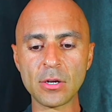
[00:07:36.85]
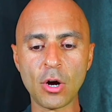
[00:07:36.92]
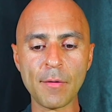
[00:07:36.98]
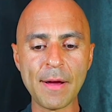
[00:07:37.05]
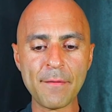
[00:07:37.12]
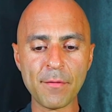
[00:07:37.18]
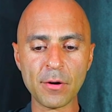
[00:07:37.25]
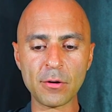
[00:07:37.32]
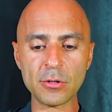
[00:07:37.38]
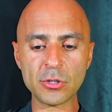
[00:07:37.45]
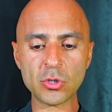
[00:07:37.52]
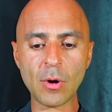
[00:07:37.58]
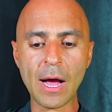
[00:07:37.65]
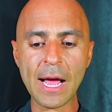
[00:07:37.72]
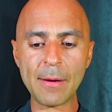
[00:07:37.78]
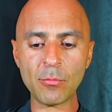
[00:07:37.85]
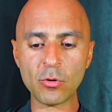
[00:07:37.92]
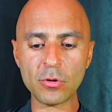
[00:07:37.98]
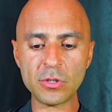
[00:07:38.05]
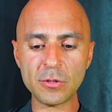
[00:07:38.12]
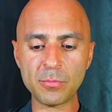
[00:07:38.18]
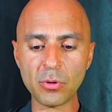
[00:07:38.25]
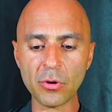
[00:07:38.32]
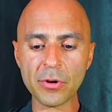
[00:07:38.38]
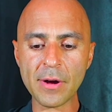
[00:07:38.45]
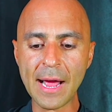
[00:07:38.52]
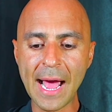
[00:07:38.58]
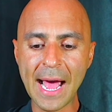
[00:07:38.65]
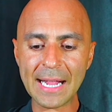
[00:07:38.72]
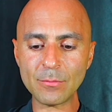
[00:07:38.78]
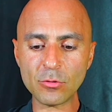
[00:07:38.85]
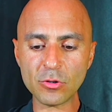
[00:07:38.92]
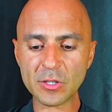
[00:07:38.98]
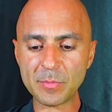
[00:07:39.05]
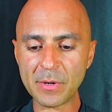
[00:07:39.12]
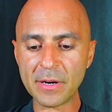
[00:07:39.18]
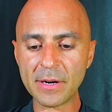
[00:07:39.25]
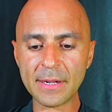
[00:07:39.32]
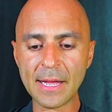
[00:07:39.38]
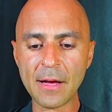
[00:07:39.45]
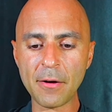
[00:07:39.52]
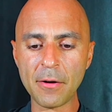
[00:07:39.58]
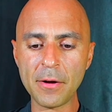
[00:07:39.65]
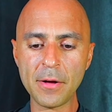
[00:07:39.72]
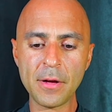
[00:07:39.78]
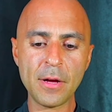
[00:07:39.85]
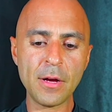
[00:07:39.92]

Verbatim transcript: All right, Virgo, so I am going to pull your animal spirit now